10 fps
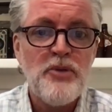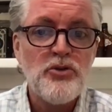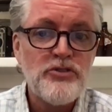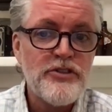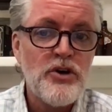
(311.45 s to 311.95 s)

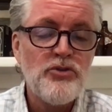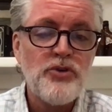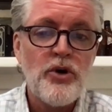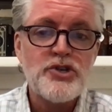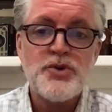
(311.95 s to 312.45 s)
Most of
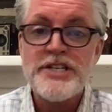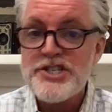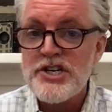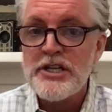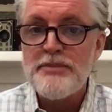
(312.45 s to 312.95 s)
those are
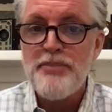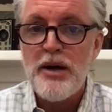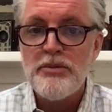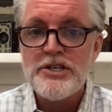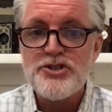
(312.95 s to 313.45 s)
traditionally
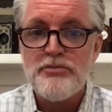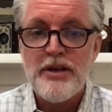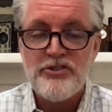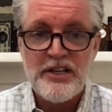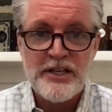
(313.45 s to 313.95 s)
published or
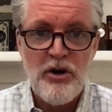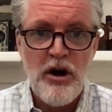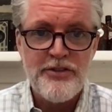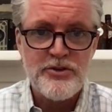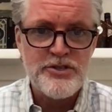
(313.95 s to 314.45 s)
best-selling
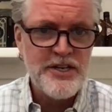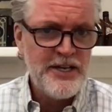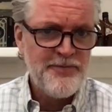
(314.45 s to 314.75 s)
authors,